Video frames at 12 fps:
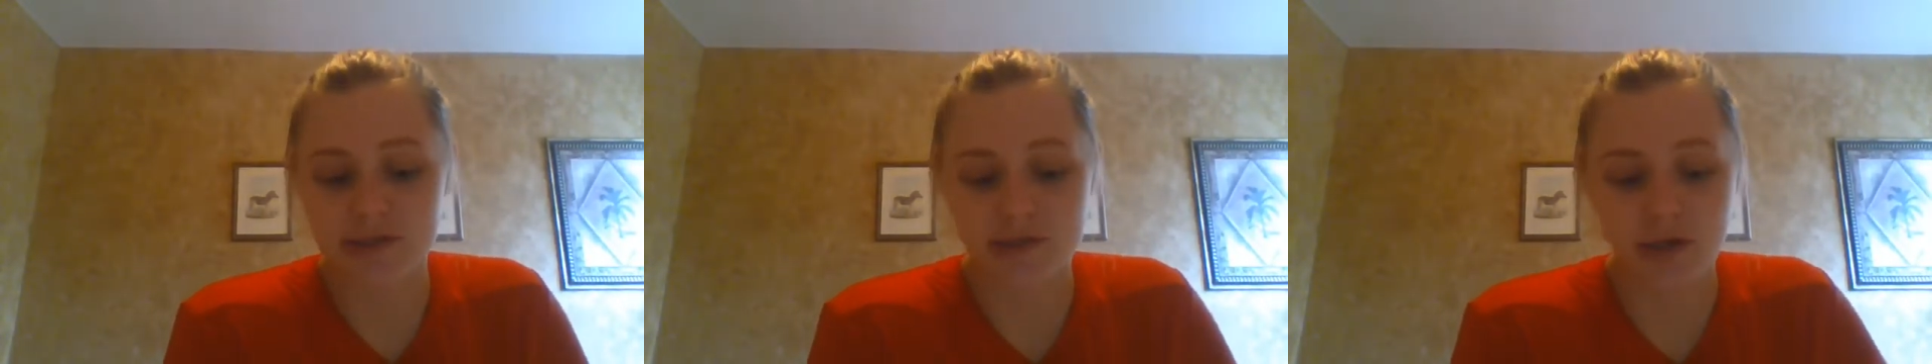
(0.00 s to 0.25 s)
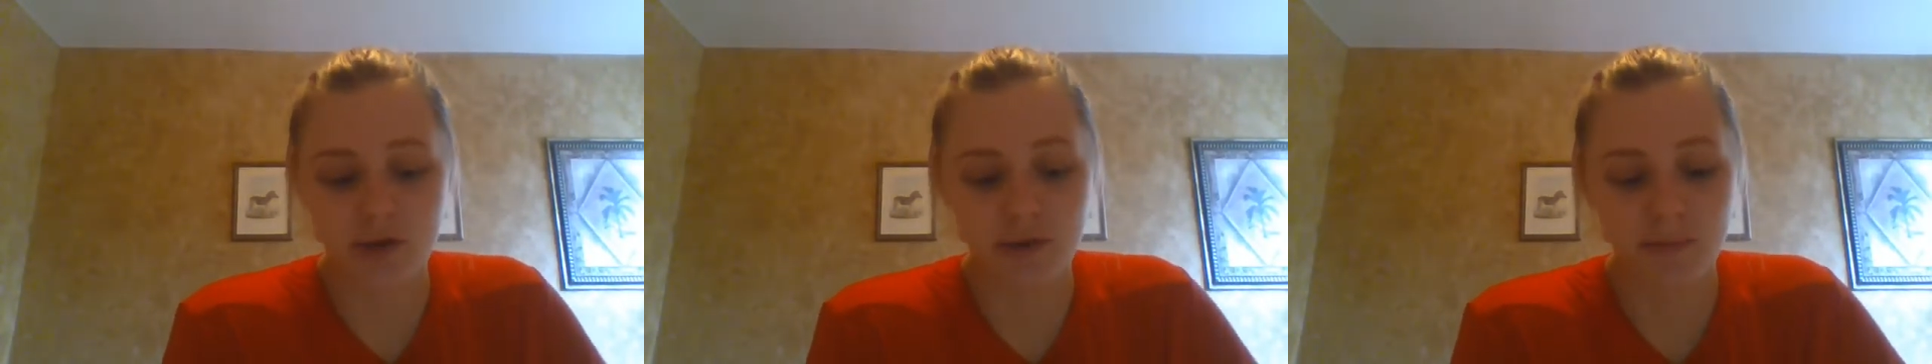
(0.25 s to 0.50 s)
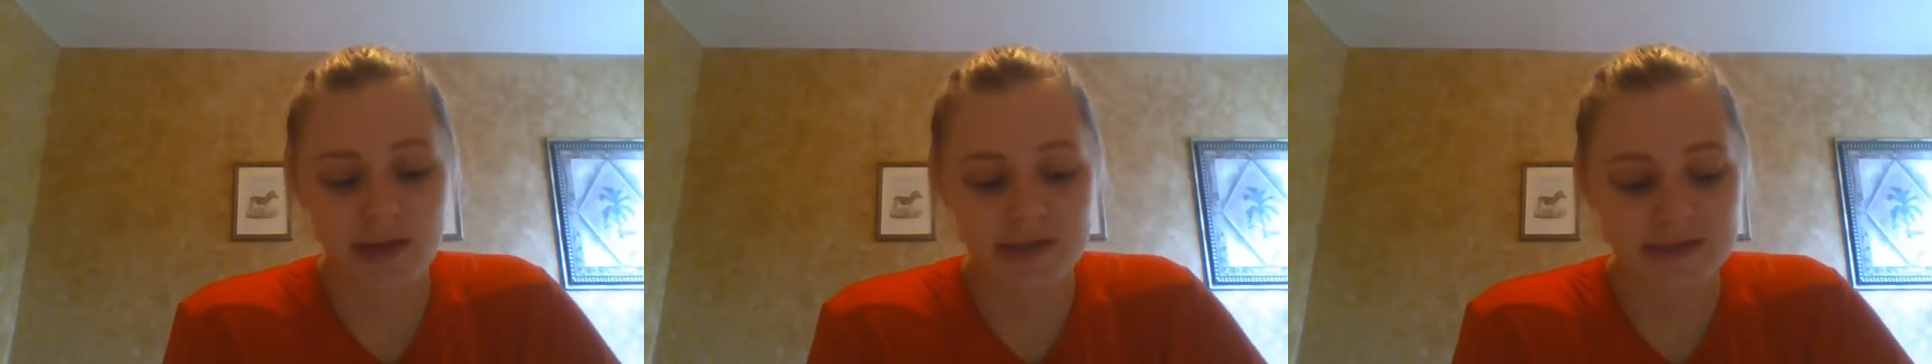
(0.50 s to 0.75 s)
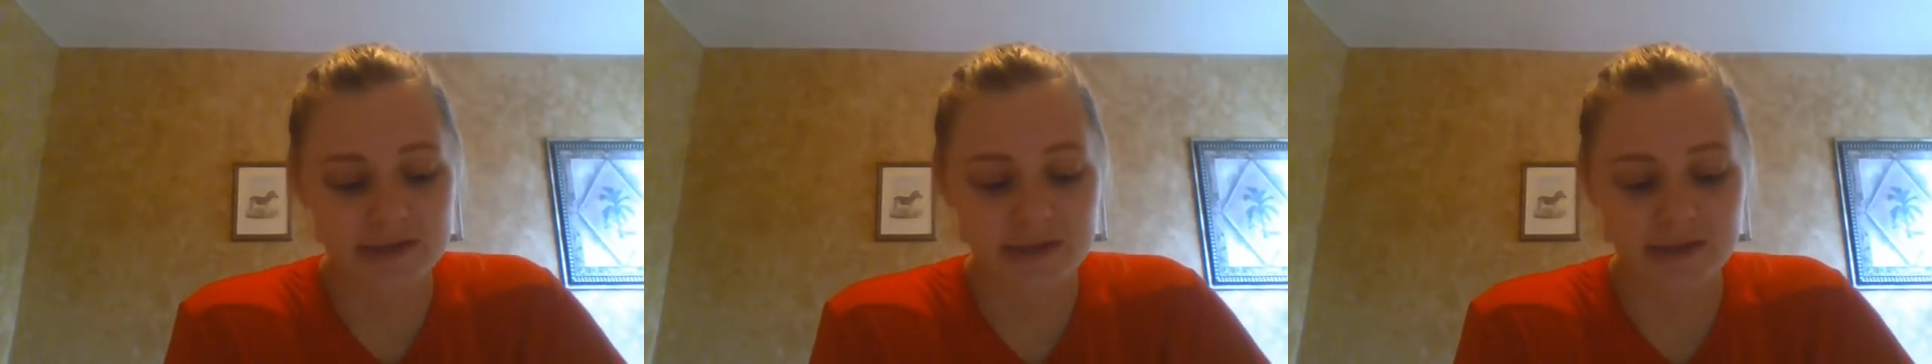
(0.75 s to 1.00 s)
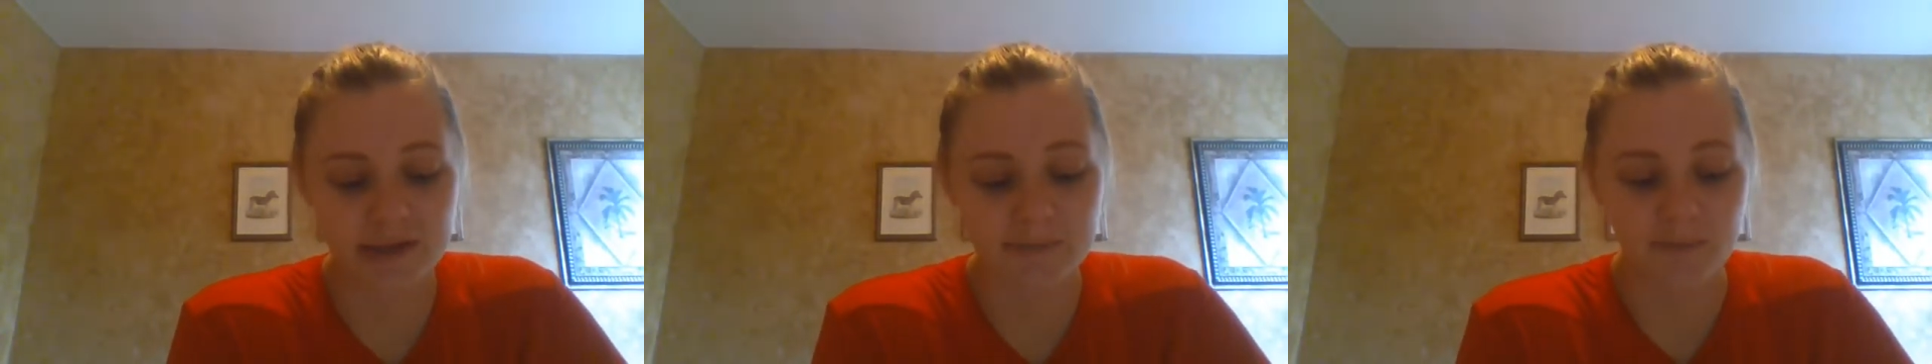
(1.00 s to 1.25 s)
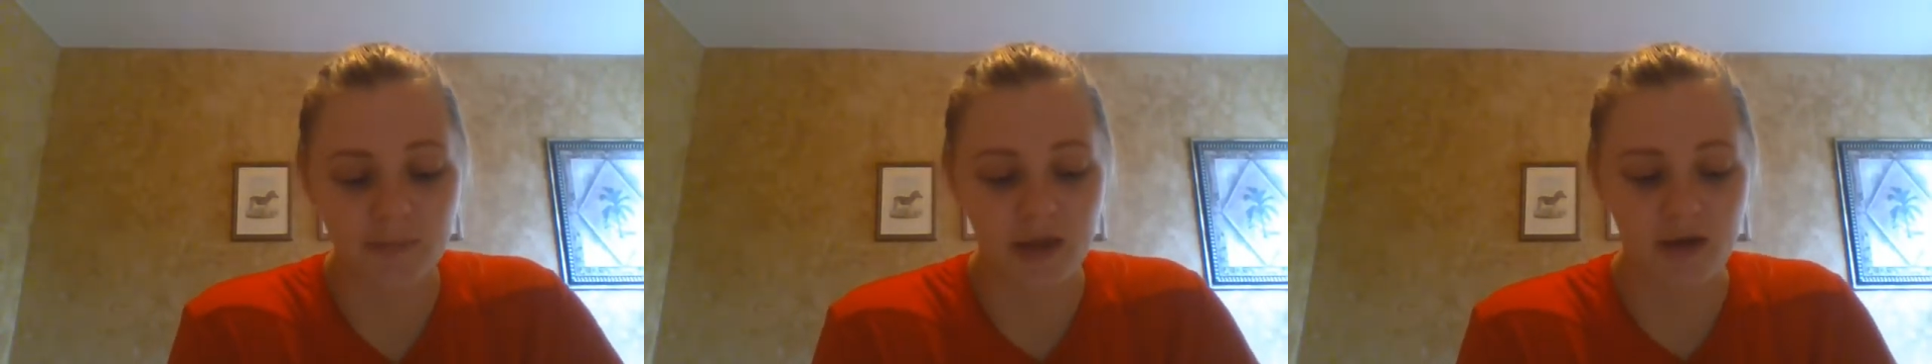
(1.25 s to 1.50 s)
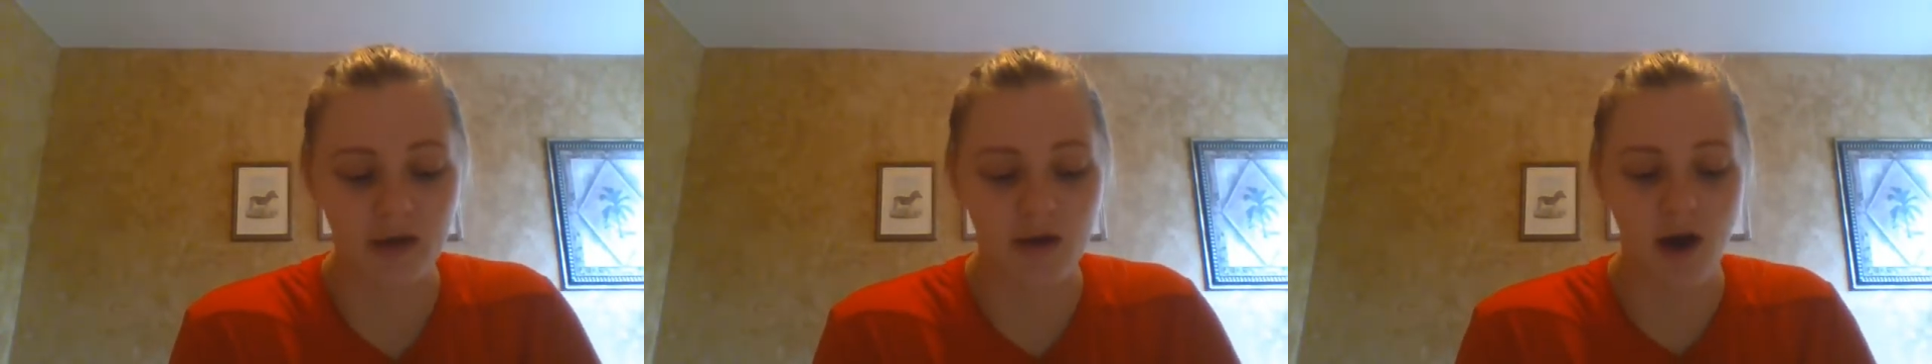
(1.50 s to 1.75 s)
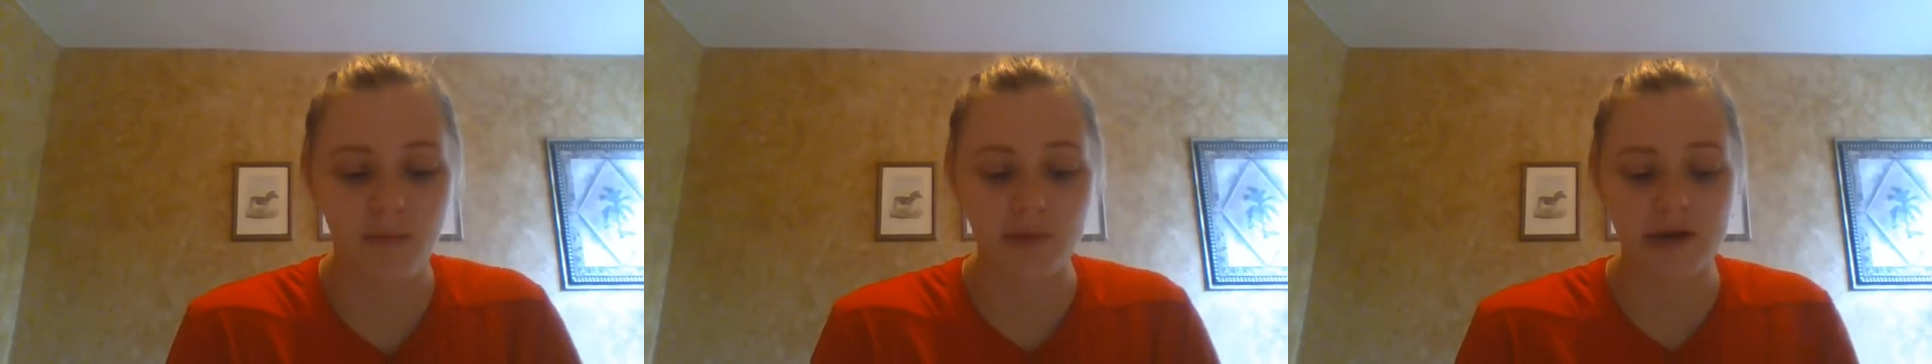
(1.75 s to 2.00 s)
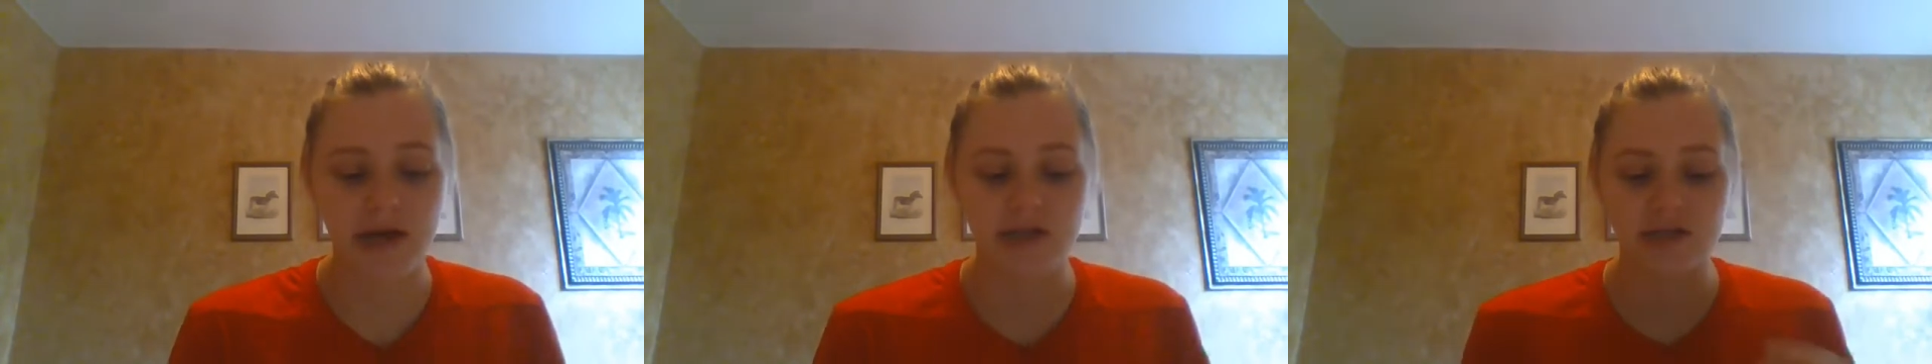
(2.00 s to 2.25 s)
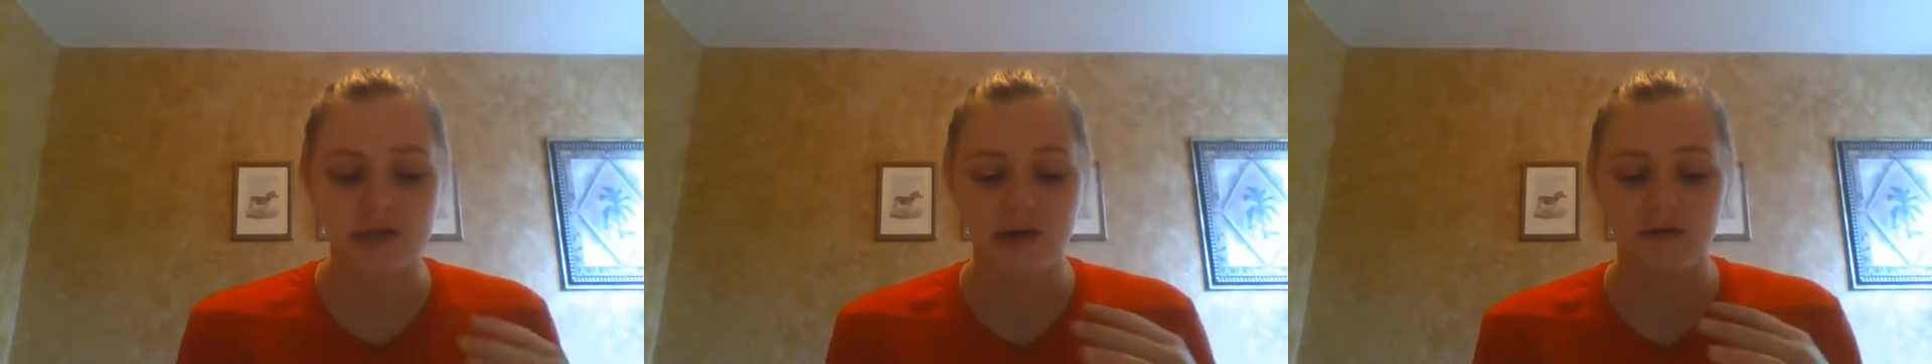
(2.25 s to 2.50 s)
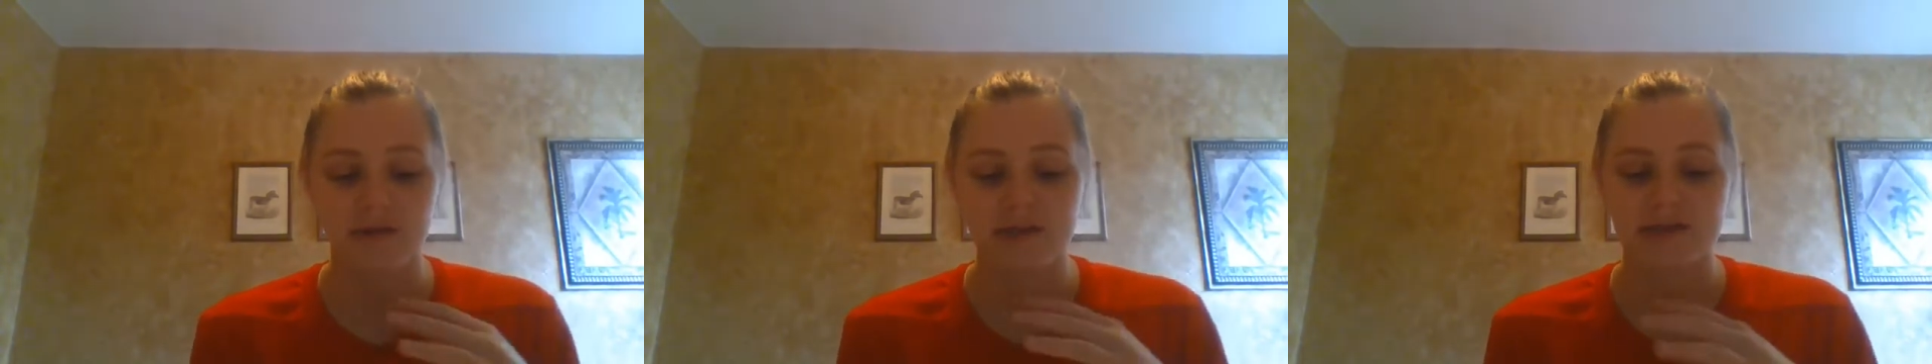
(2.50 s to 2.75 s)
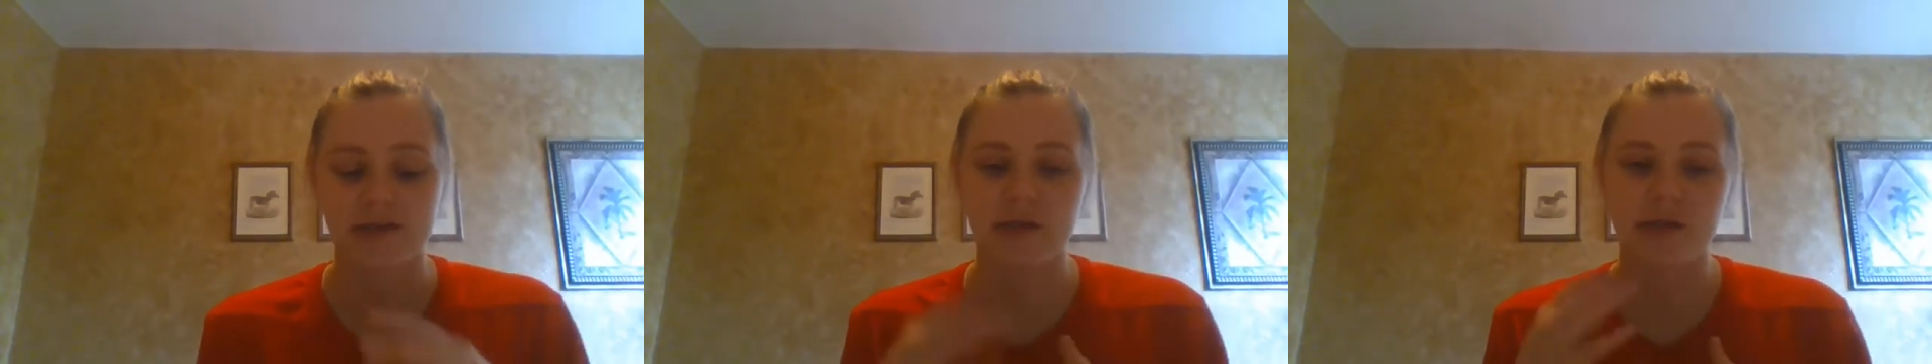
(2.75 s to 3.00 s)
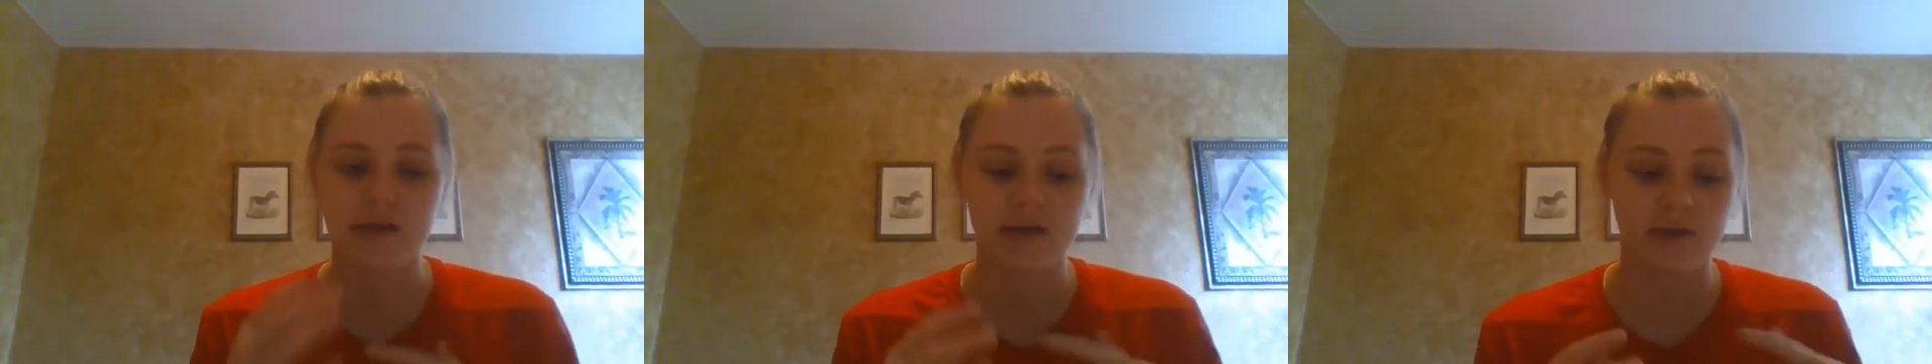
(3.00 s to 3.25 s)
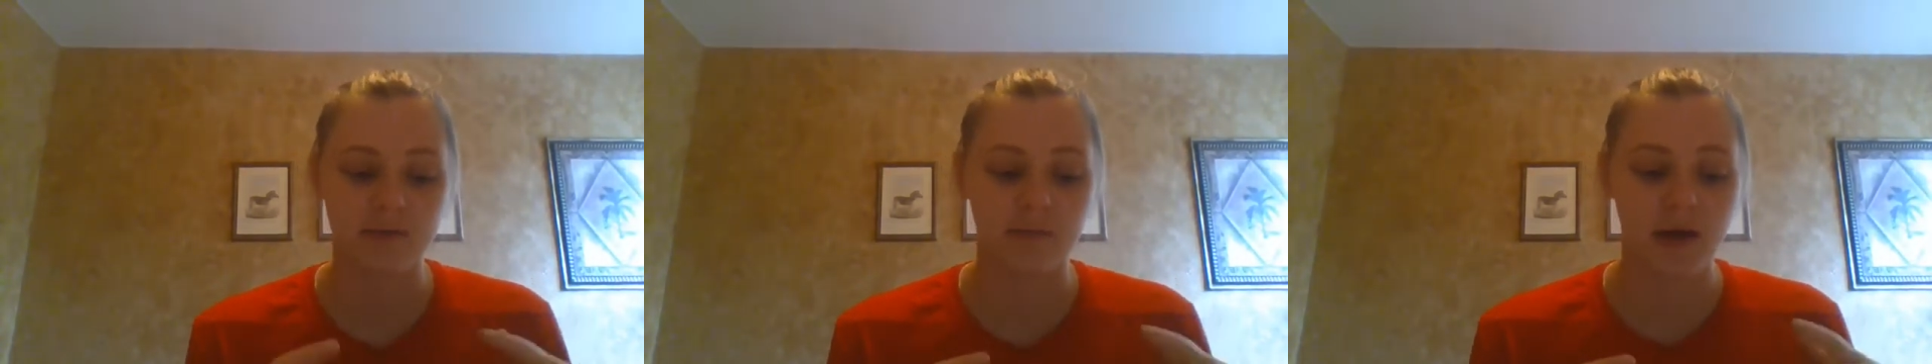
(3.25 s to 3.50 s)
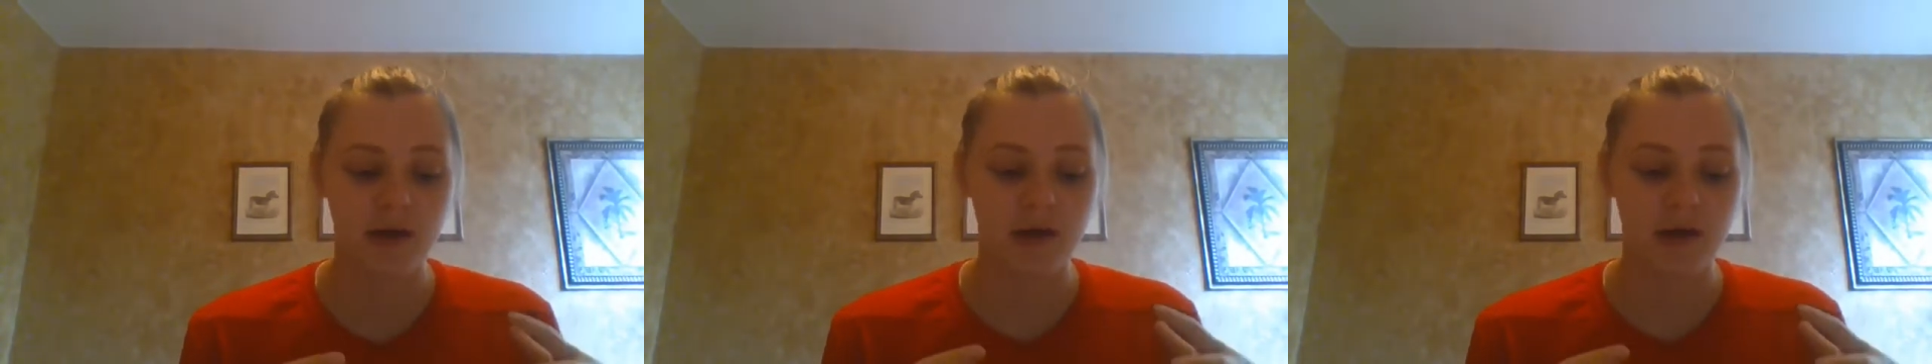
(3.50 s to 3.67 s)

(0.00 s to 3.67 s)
So basically, a combination of the selenium,